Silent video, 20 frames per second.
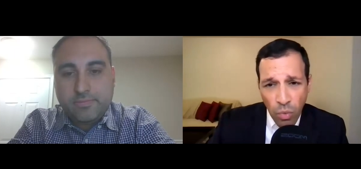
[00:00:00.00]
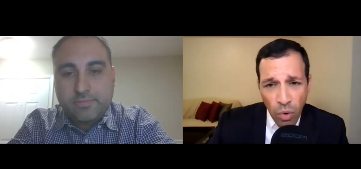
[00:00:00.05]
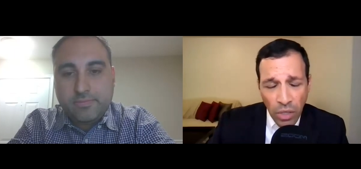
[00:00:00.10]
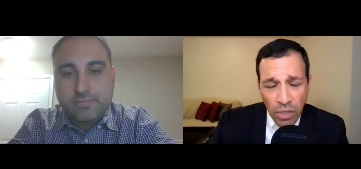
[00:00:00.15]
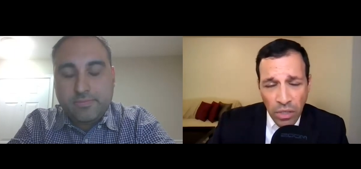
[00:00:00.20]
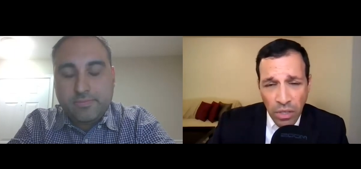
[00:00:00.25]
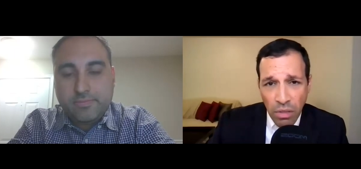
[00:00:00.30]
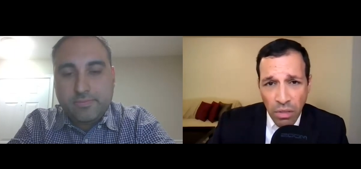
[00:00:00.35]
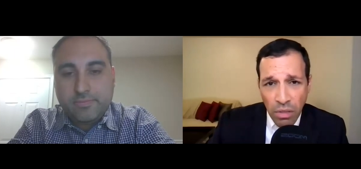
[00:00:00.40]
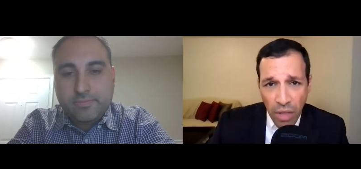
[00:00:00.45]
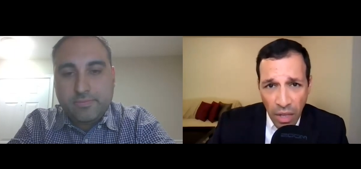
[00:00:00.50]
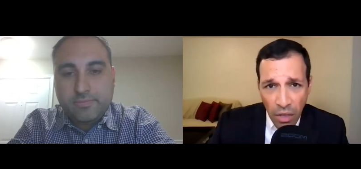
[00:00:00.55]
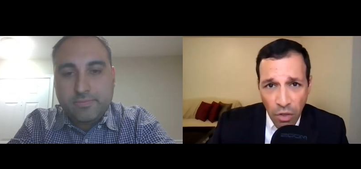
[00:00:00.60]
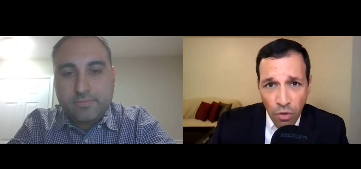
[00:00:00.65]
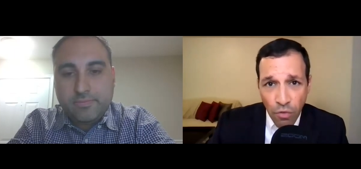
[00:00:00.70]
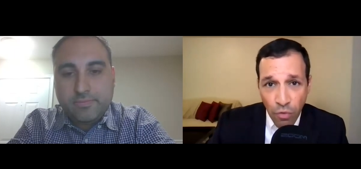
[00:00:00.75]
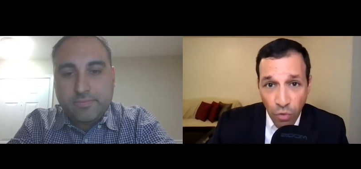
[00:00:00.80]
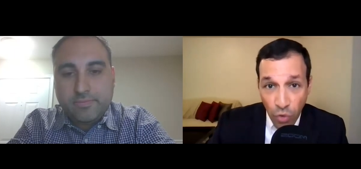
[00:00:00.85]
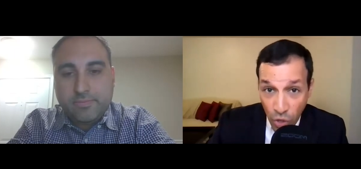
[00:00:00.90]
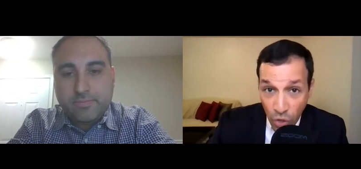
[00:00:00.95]
Speaker 1: want to thank you
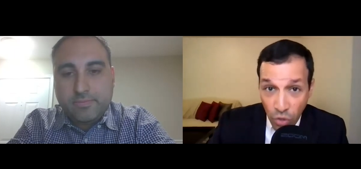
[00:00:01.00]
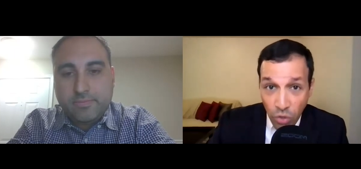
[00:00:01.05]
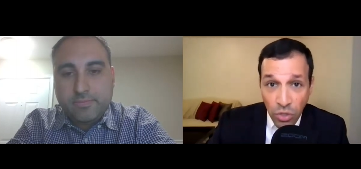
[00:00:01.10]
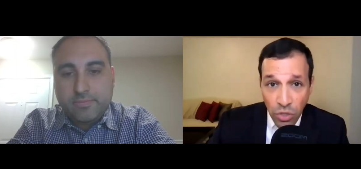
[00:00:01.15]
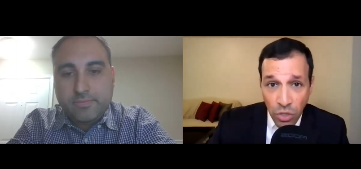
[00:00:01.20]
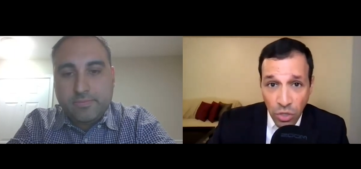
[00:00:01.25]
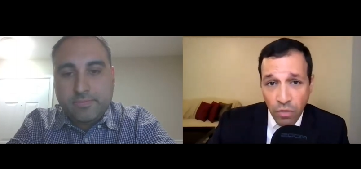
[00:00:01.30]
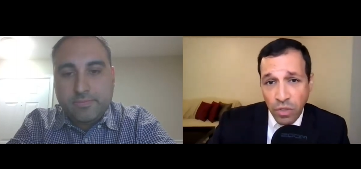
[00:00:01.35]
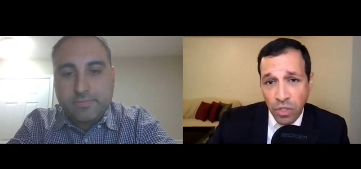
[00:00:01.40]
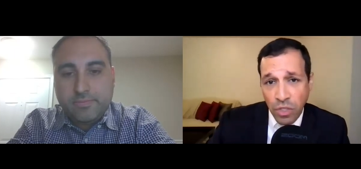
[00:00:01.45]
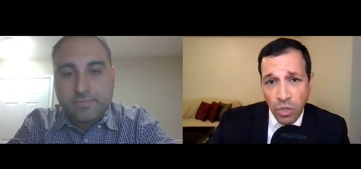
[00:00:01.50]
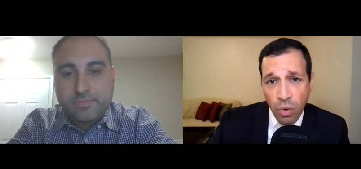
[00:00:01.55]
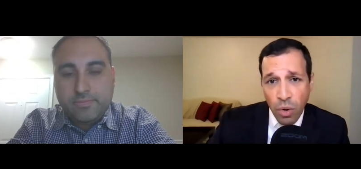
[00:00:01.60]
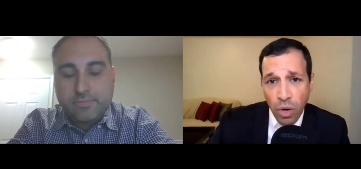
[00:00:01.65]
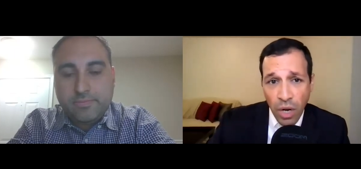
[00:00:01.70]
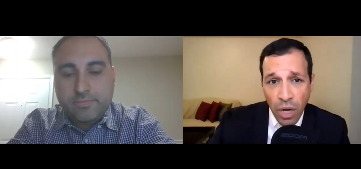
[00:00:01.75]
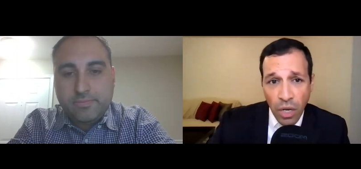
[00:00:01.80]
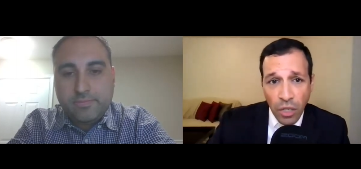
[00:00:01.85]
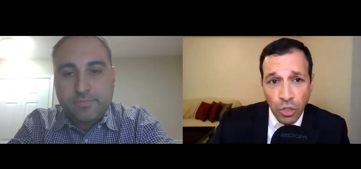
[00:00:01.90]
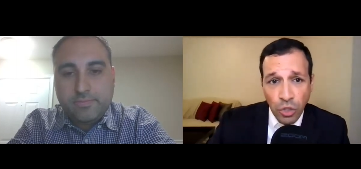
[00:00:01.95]
for your service to our
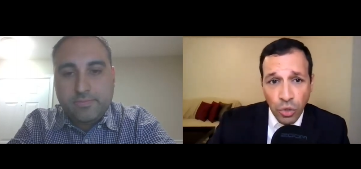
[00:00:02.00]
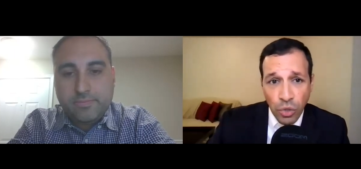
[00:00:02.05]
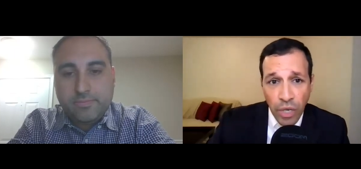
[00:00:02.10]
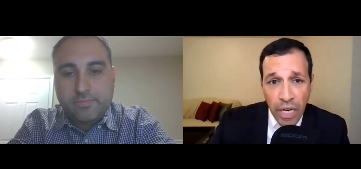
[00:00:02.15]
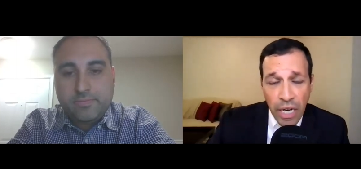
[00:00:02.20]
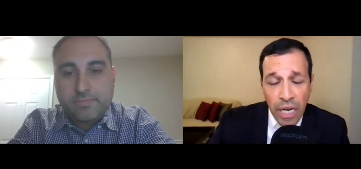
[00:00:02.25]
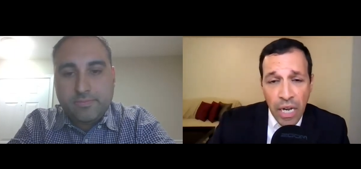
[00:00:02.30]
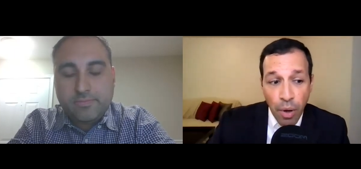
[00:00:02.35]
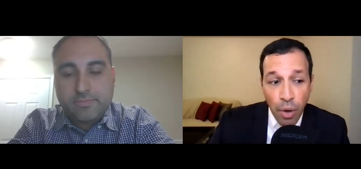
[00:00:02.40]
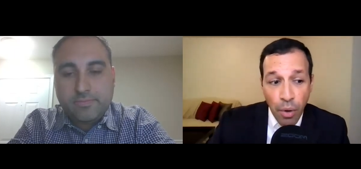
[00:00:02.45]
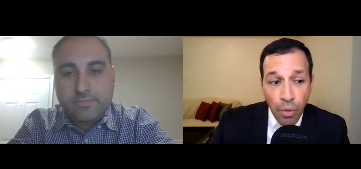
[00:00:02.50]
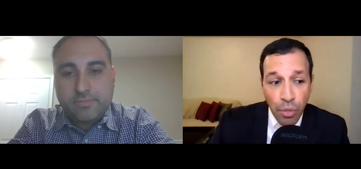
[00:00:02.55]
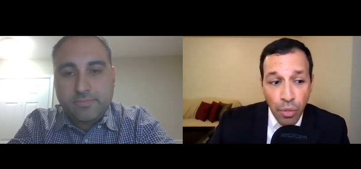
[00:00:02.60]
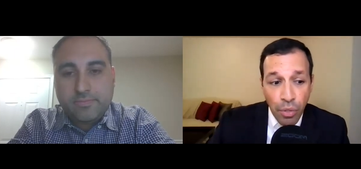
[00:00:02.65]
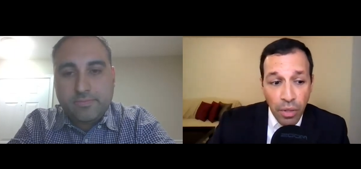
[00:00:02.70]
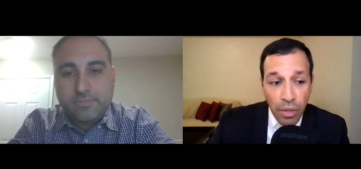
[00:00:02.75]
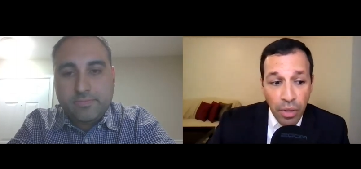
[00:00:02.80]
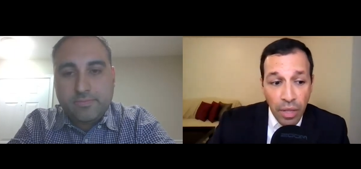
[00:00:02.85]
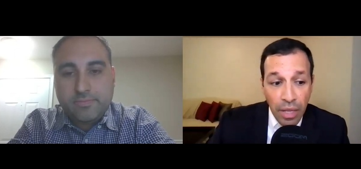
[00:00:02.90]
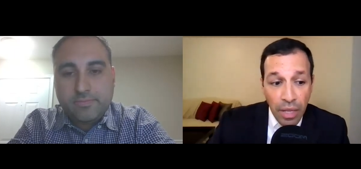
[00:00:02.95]
country, both